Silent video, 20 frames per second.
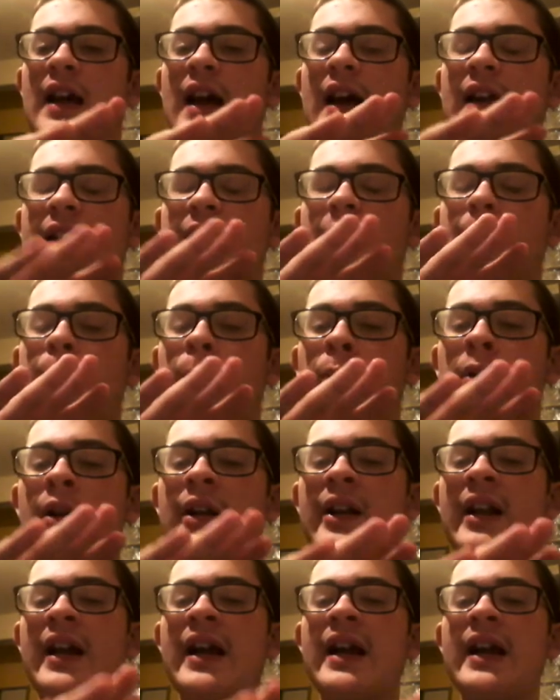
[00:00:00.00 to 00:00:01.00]
And they're
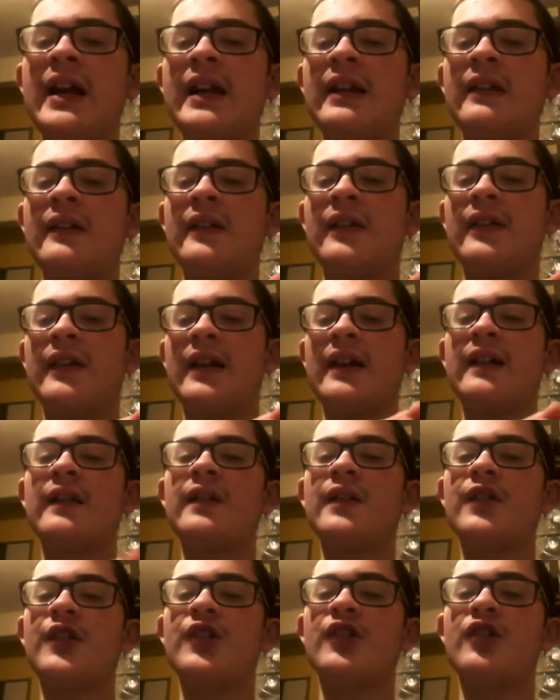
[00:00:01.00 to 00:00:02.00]
playing
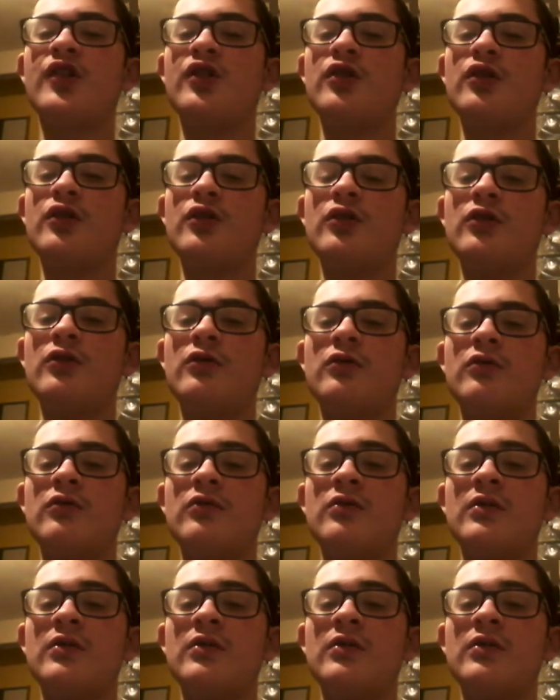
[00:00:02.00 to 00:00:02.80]
things cool.